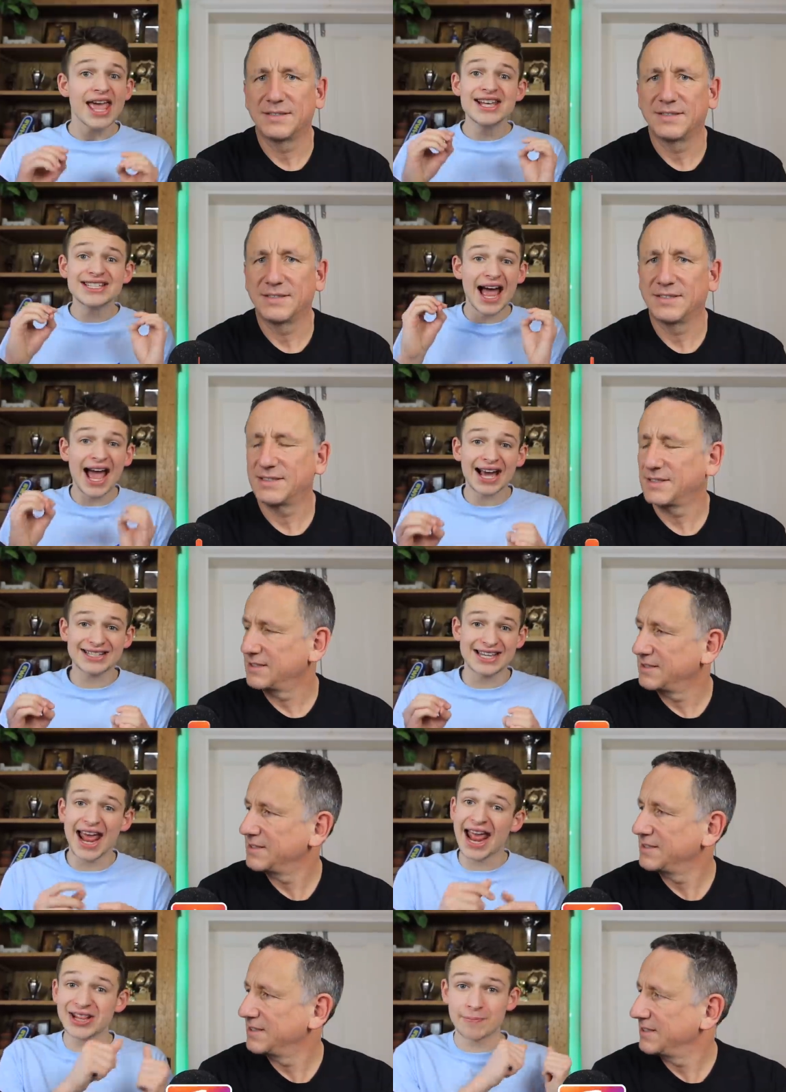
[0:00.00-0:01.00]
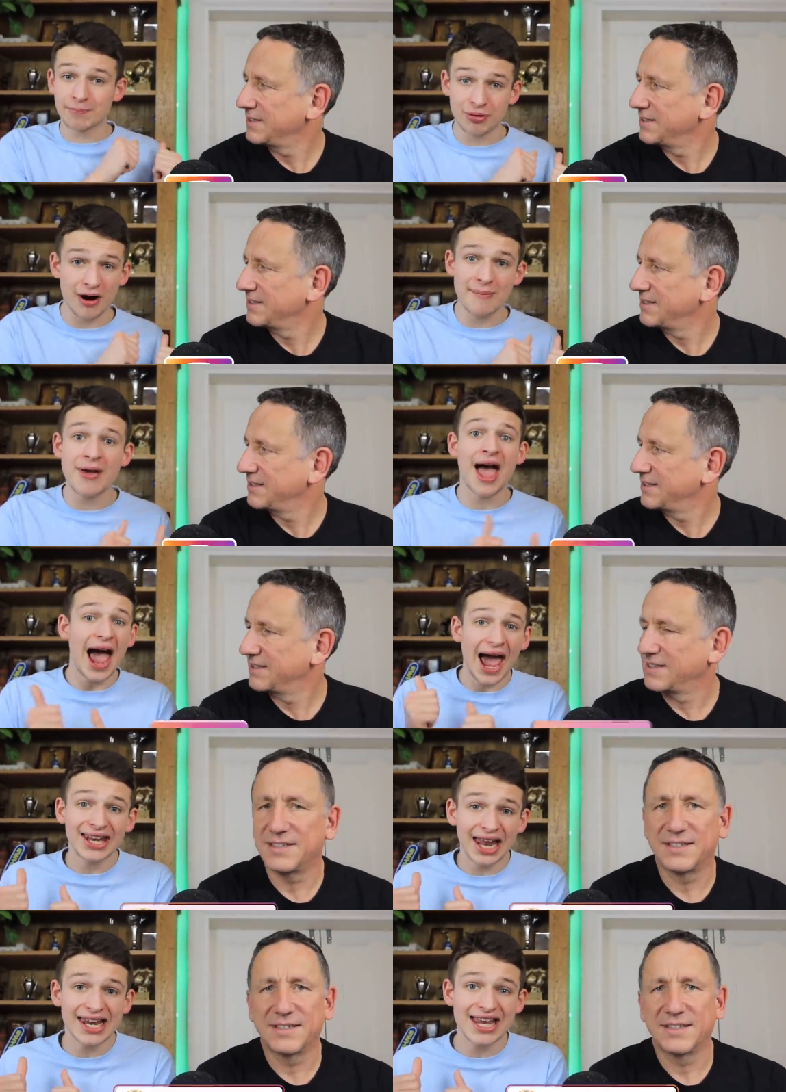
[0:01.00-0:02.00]
Speaker 1: He's hacked it in the Prem
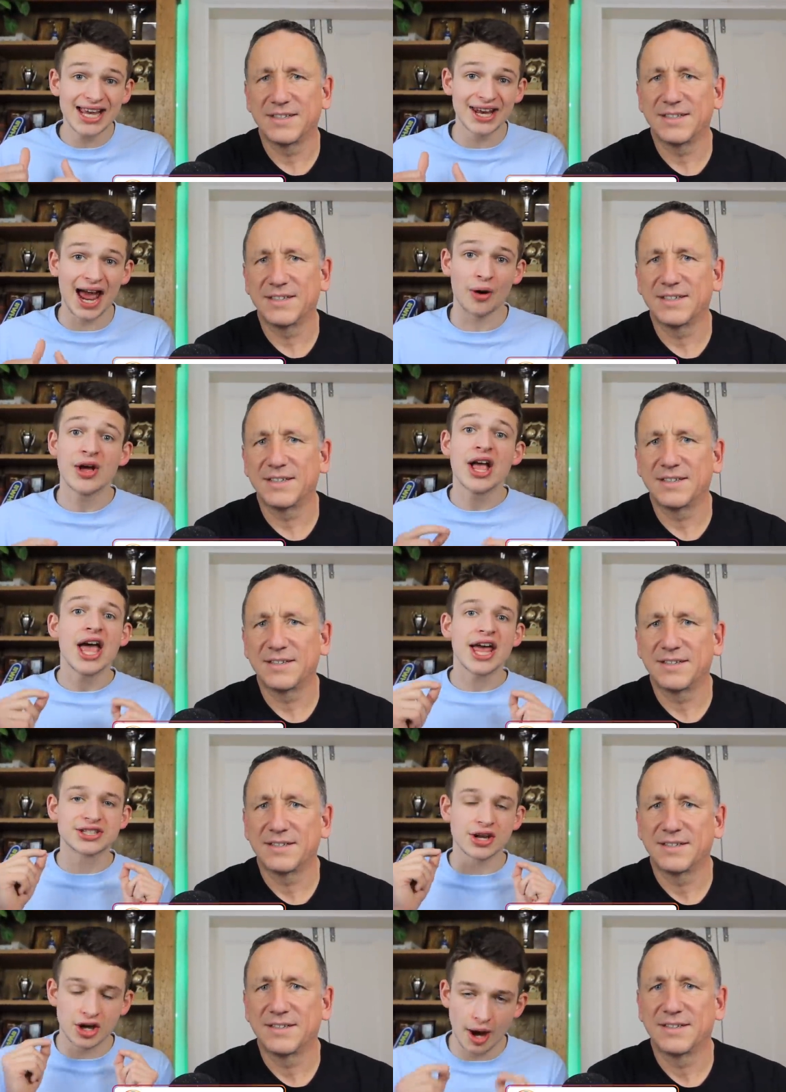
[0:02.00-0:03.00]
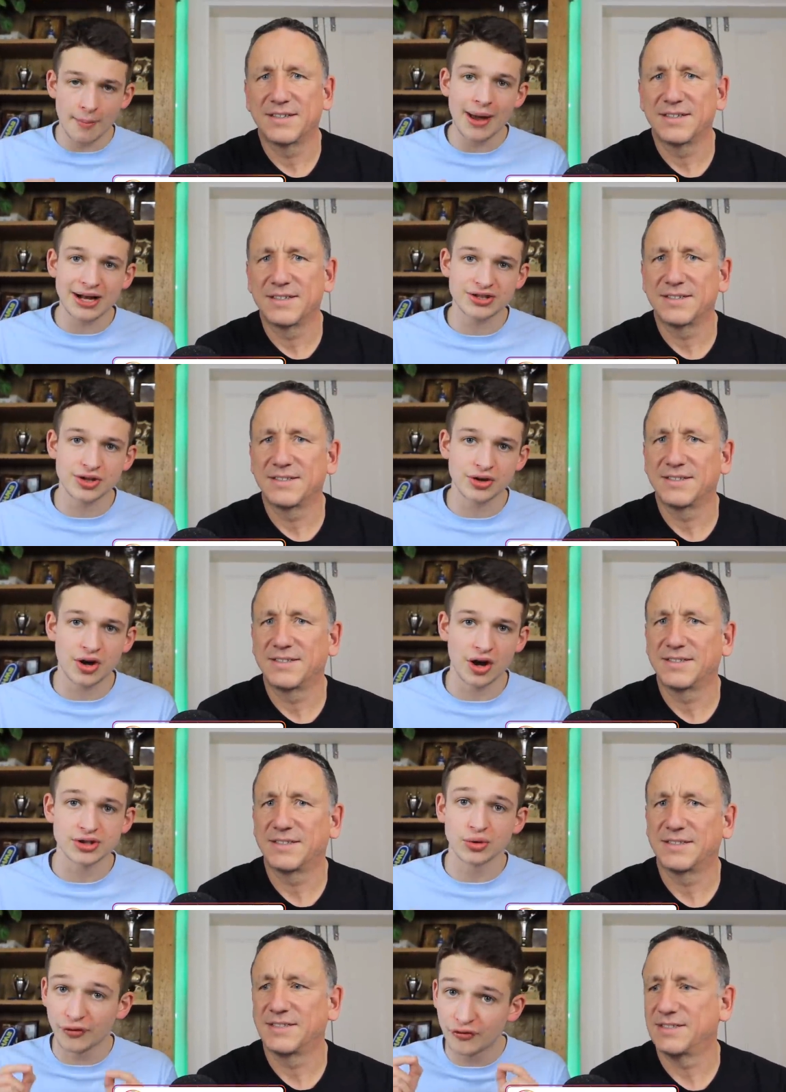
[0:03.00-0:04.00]
and La Liga now. He's going to come back to
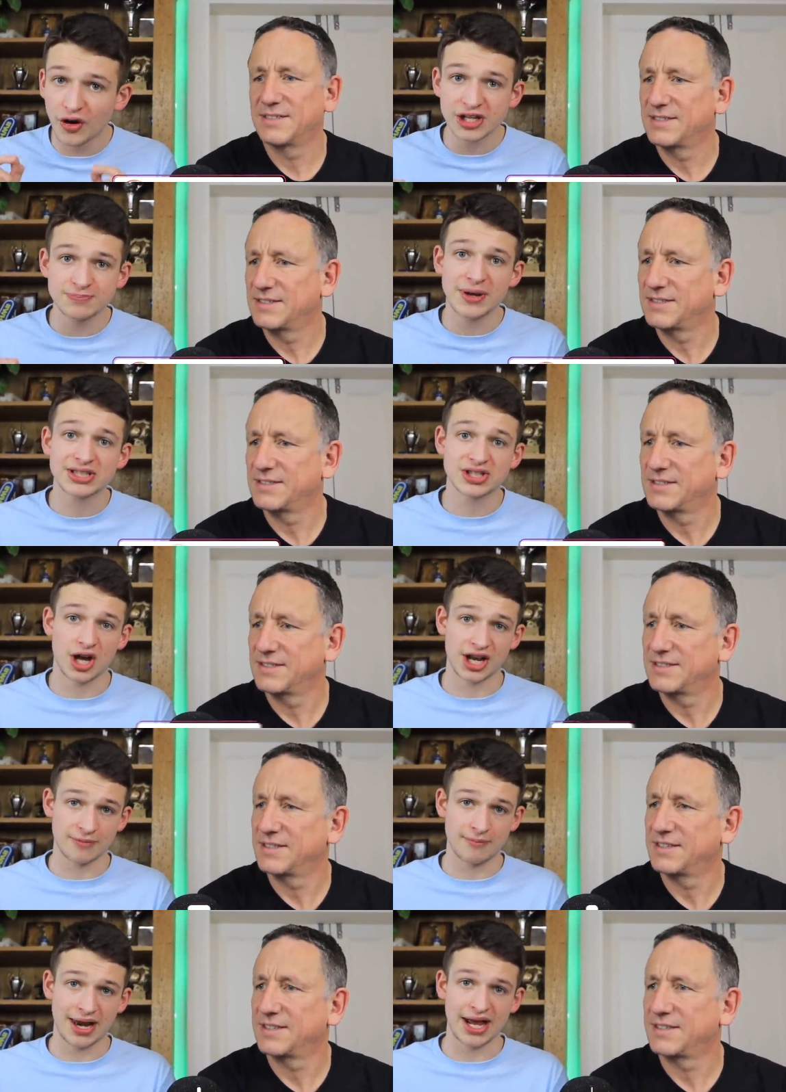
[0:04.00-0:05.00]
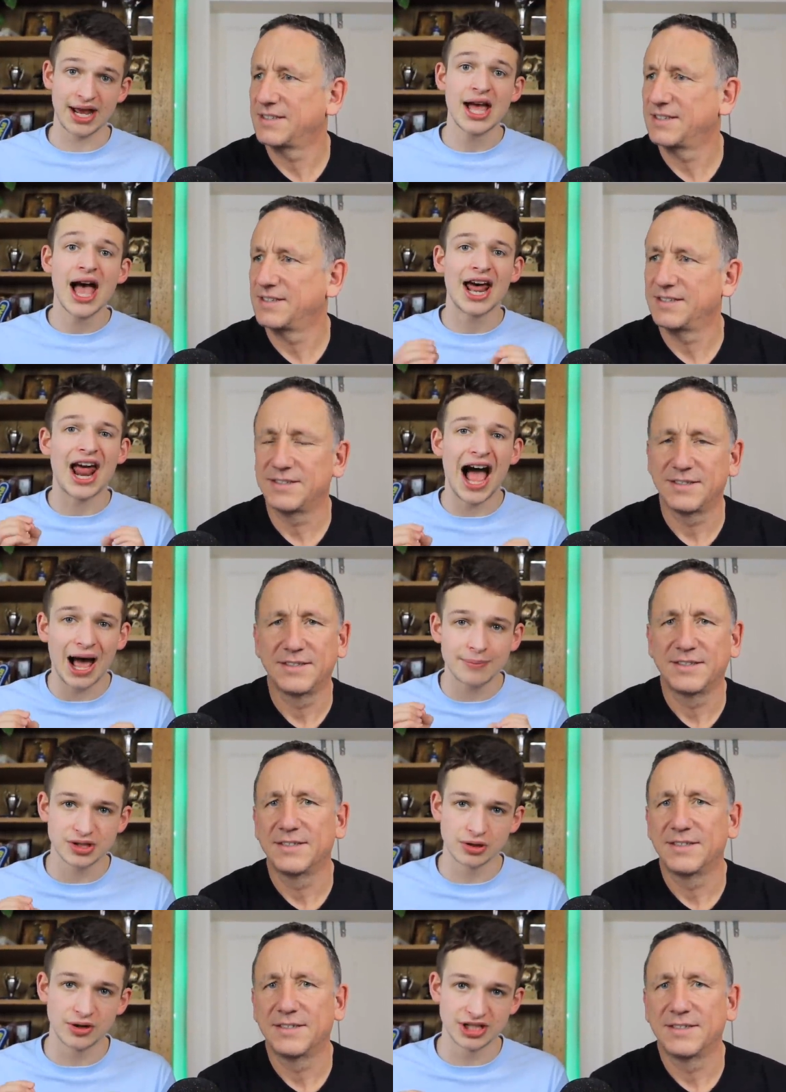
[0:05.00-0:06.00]
Newcastle, the first big signing of many, and
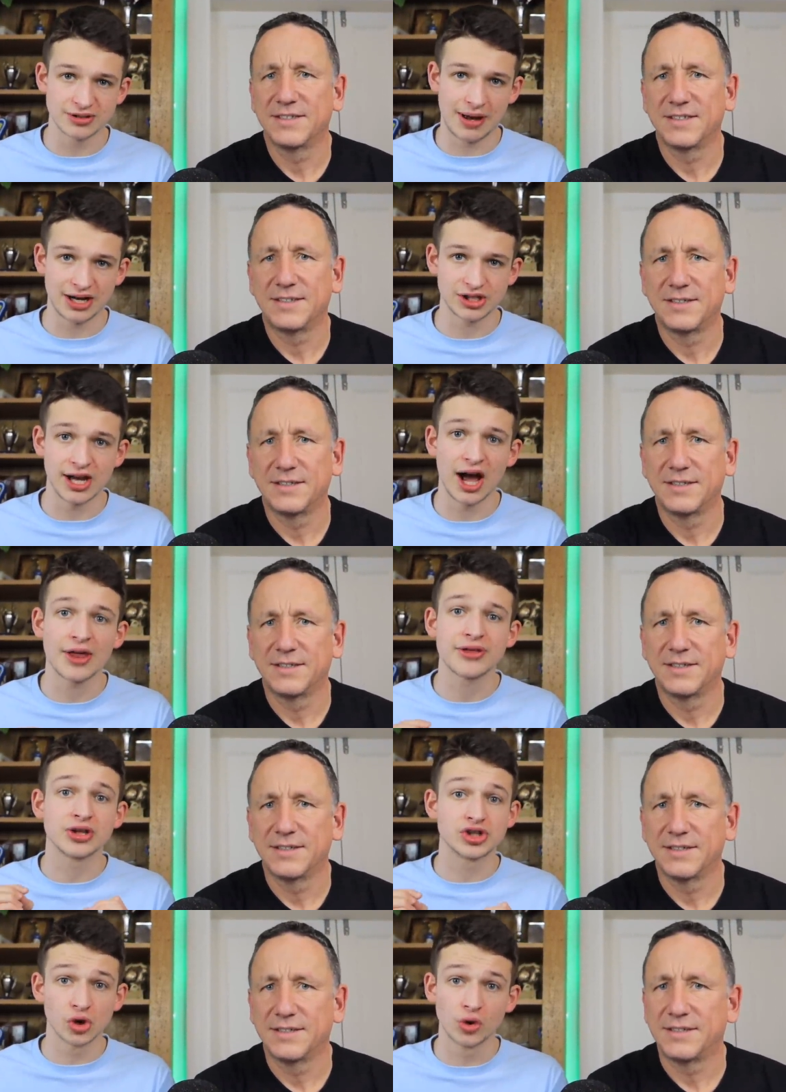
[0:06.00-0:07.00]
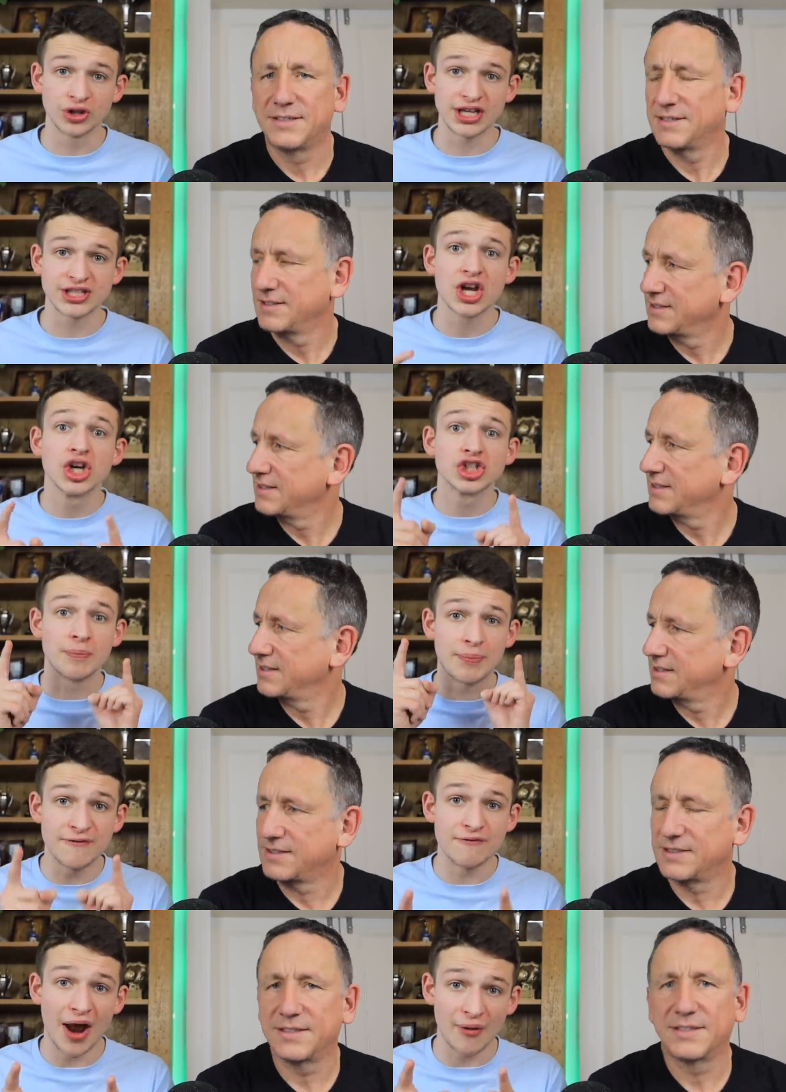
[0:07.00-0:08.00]
absolutely smash it. I think the Geordies should be
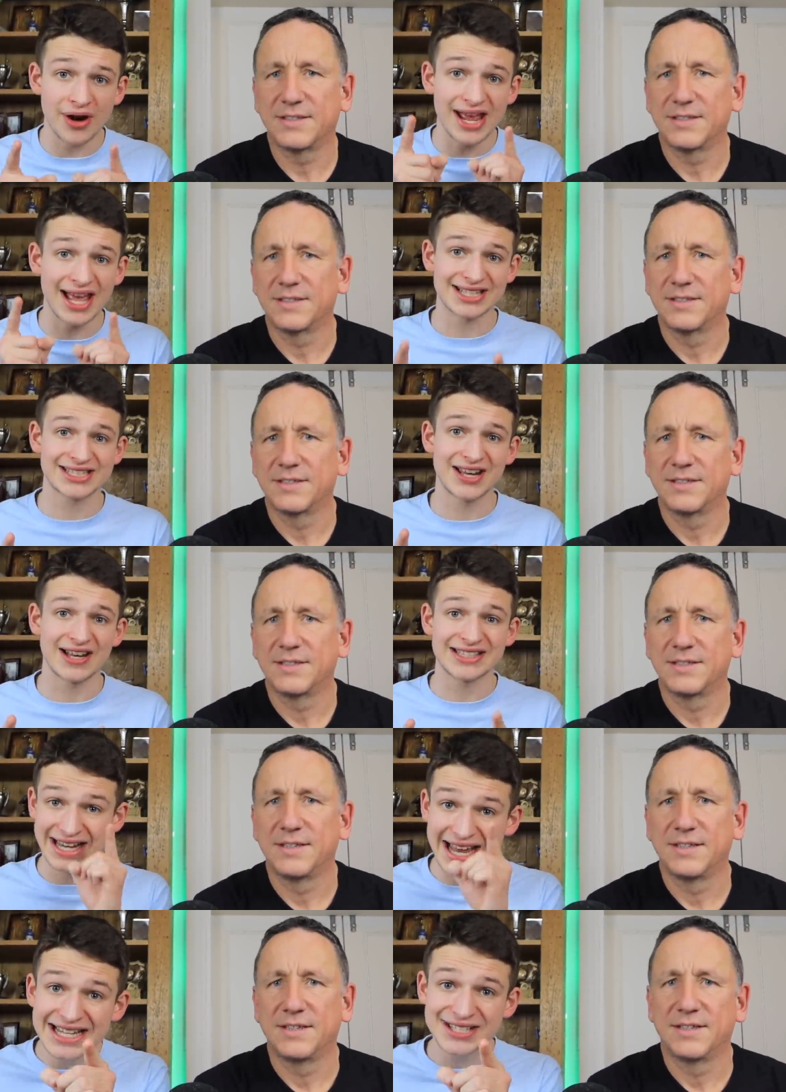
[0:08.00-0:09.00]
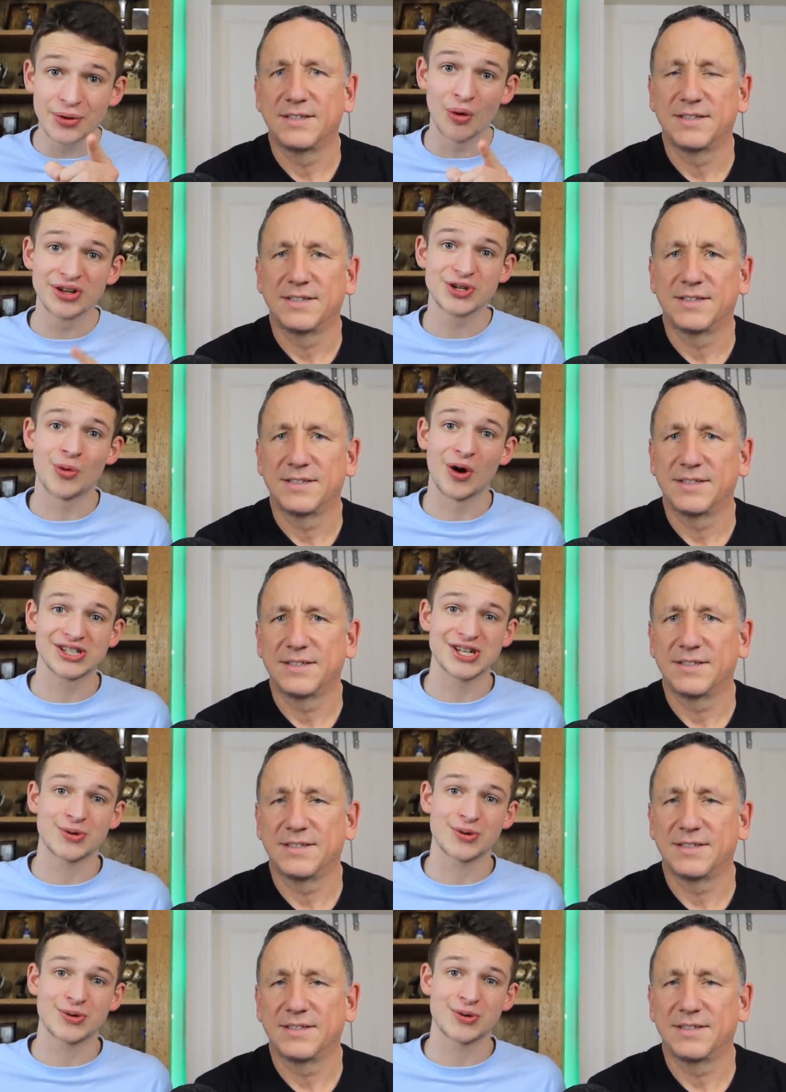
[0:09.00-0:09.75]
very excited. He's the one to watch in